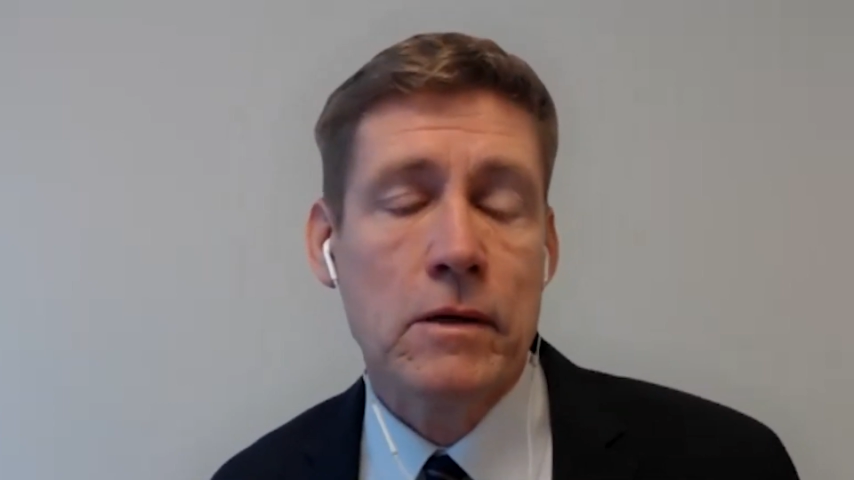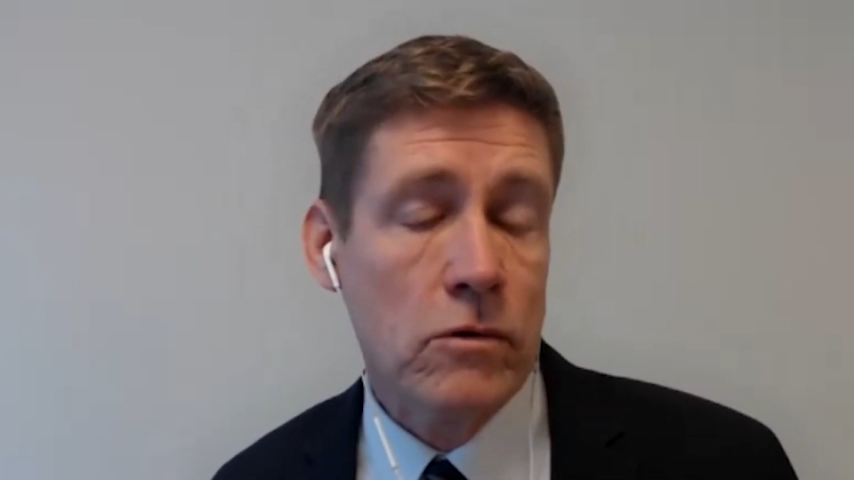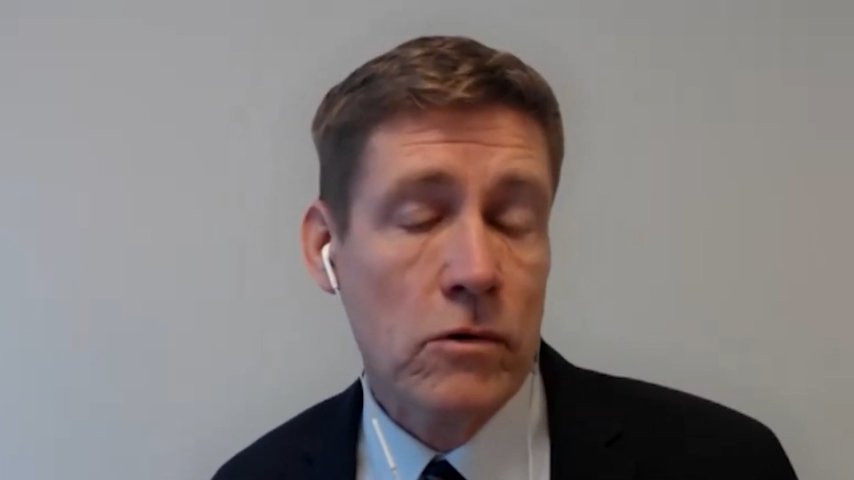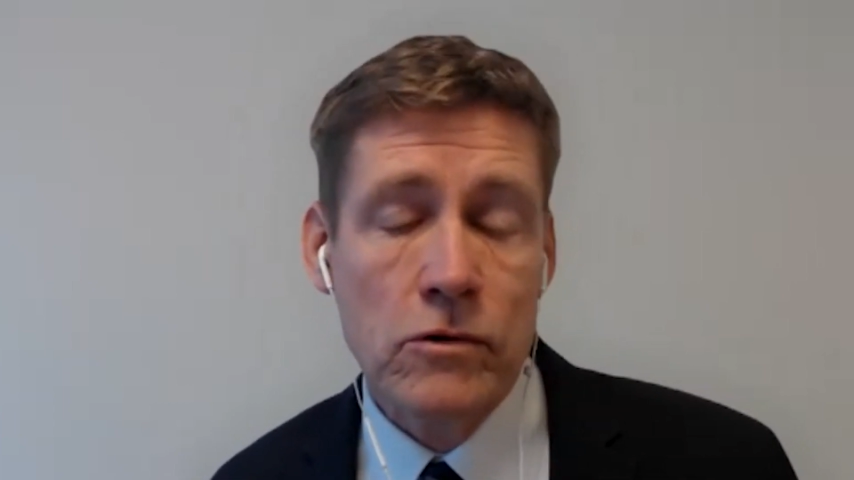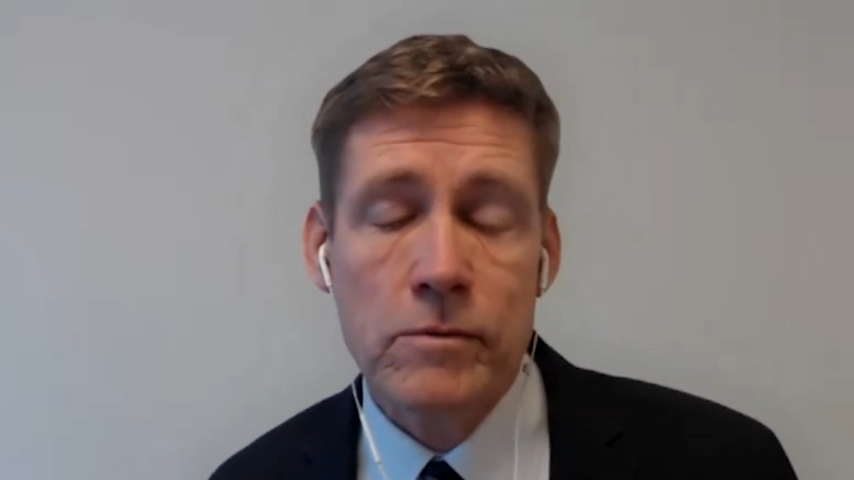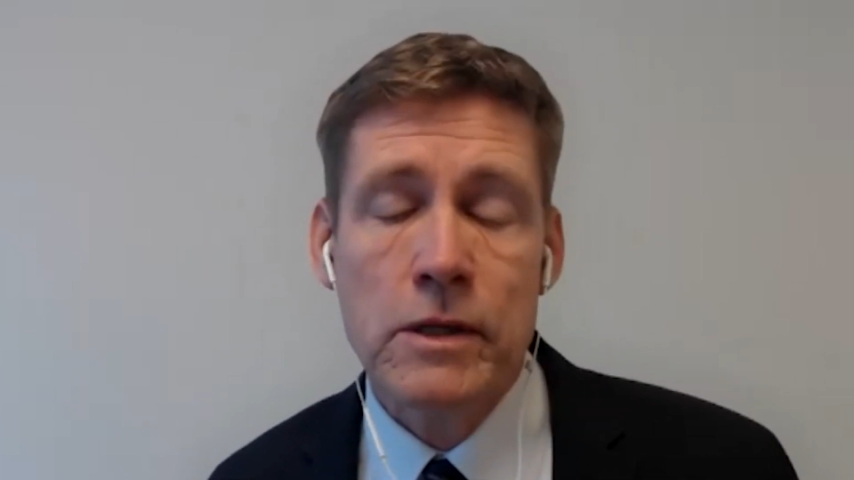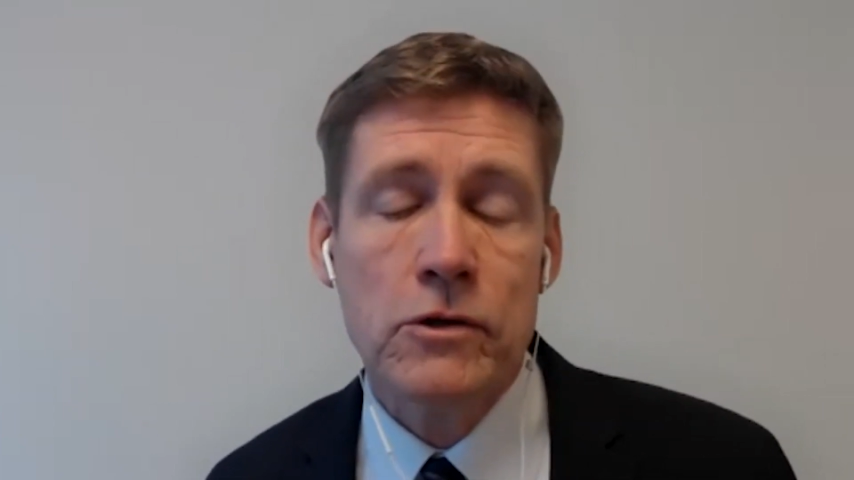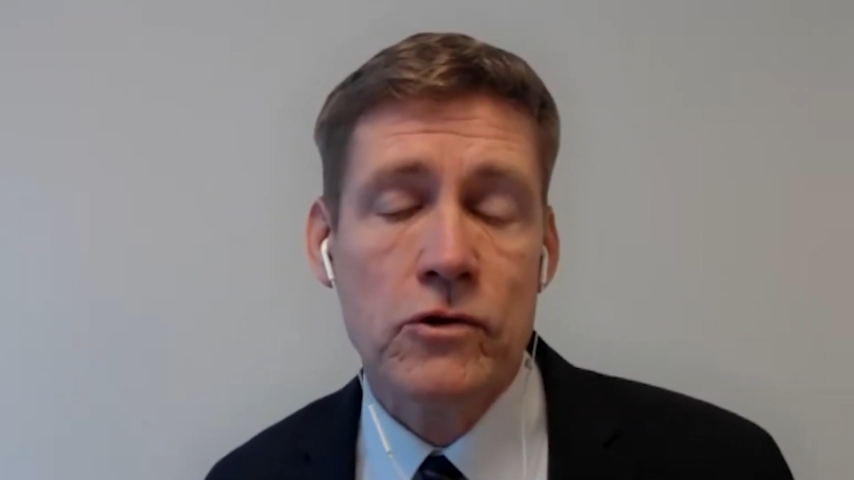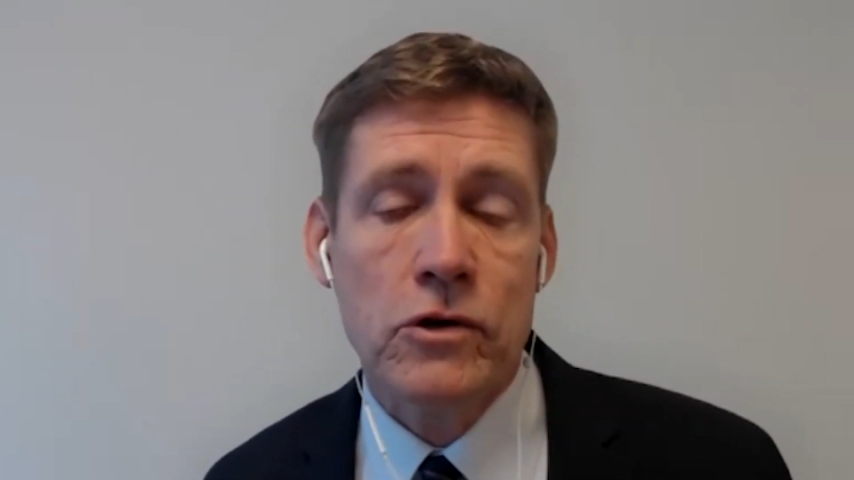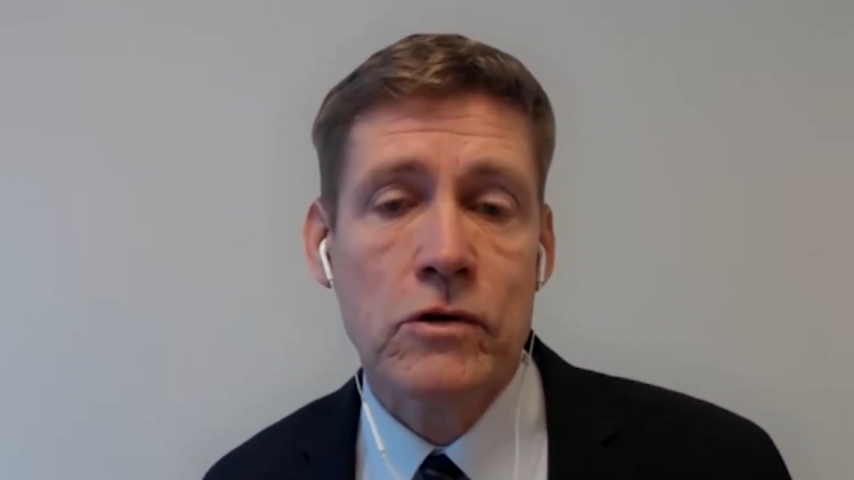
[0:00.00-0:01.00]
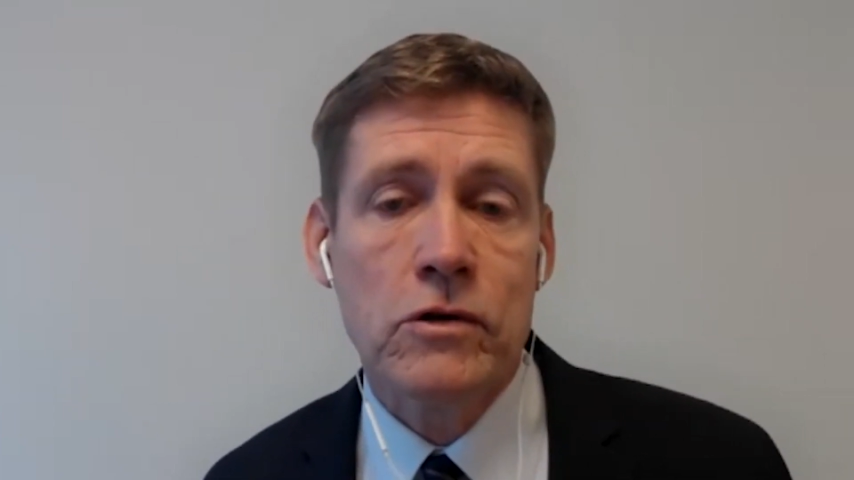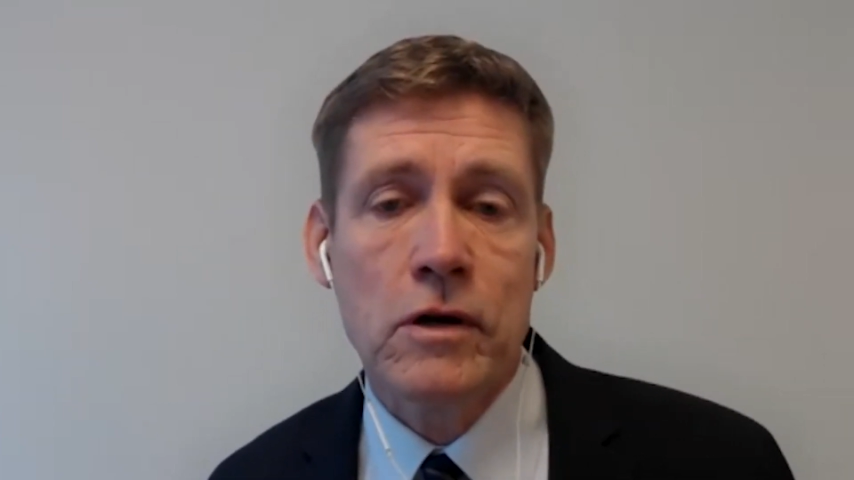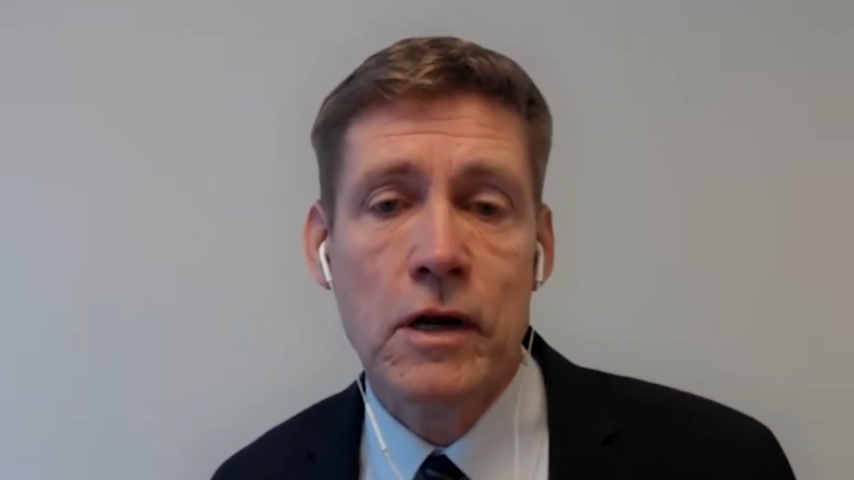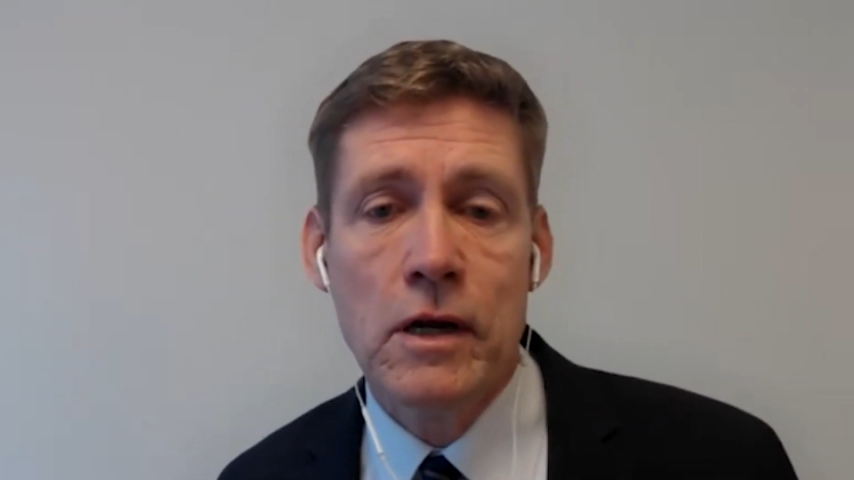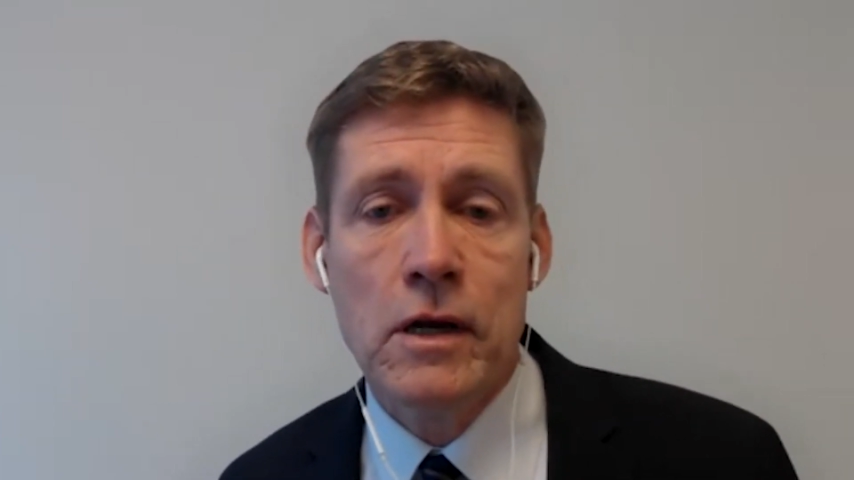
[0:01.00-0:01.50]
That could also be the
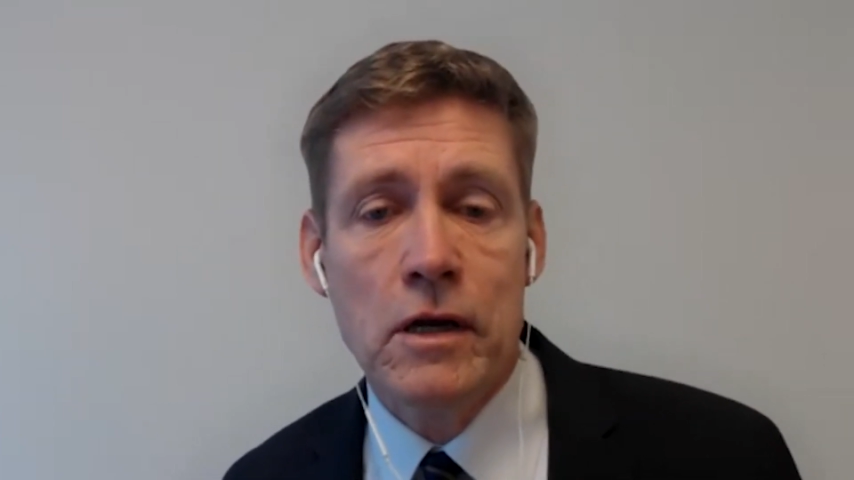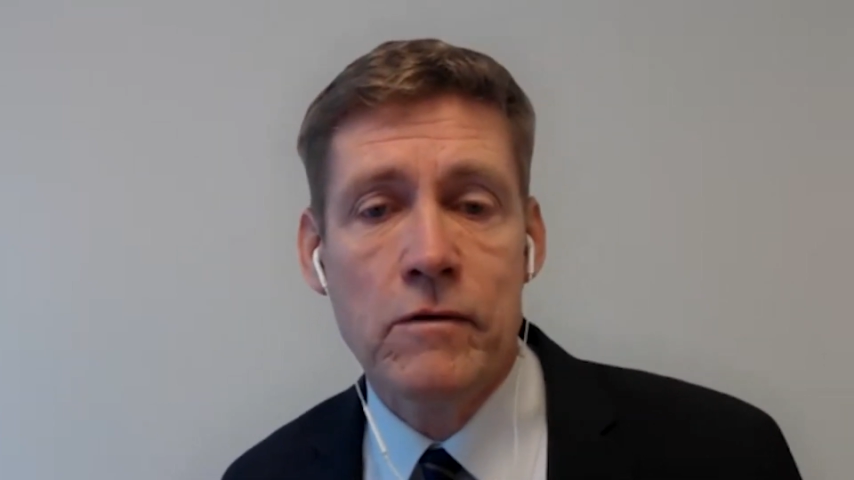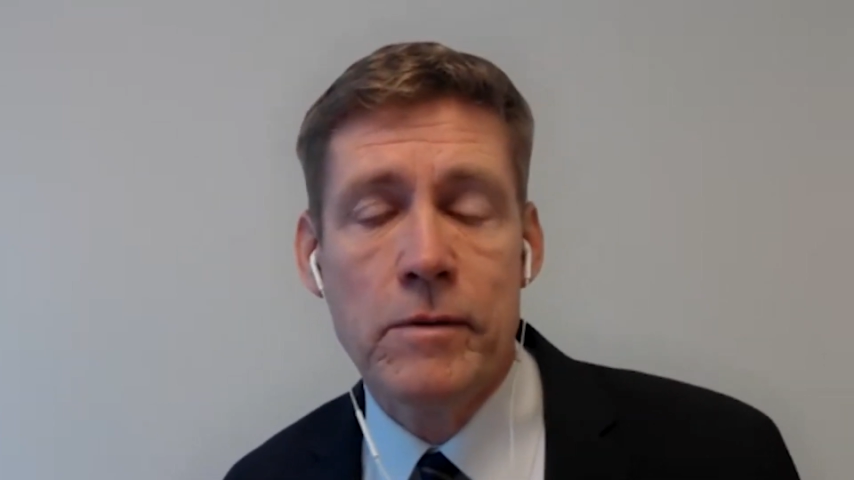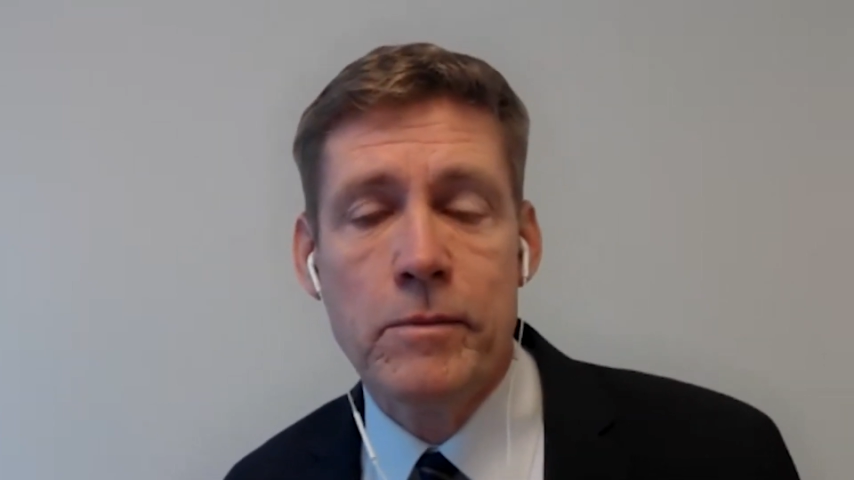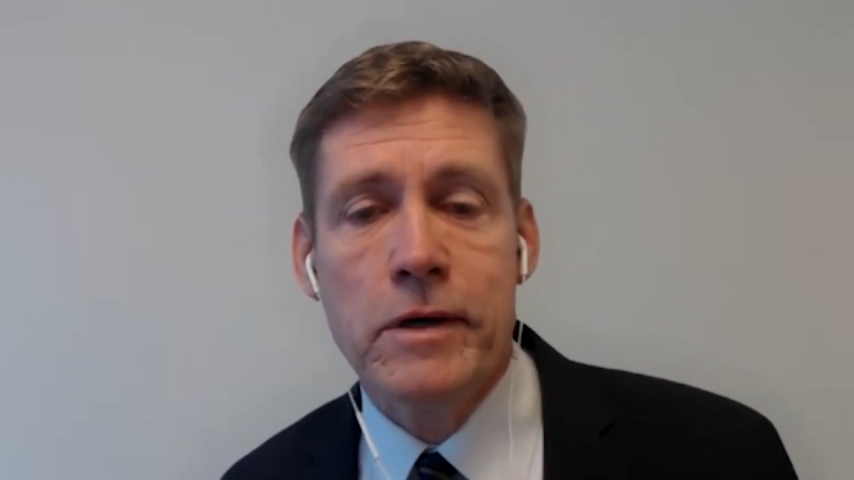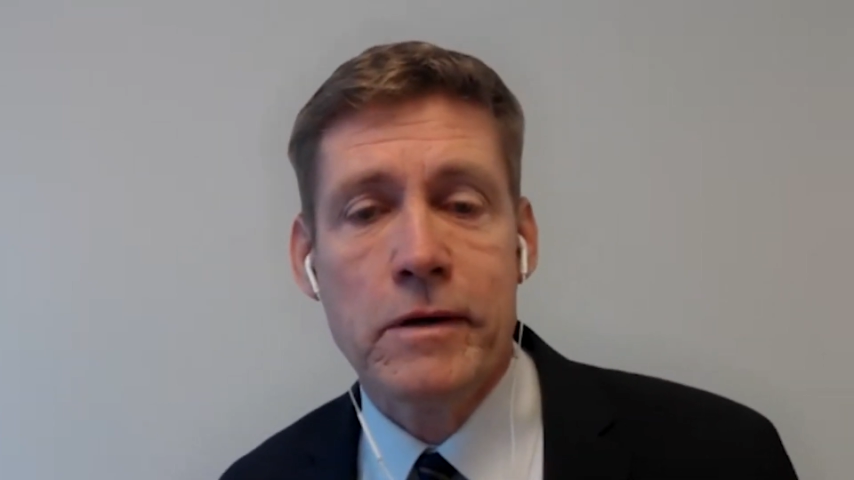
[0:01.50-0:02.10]
surgical equipment.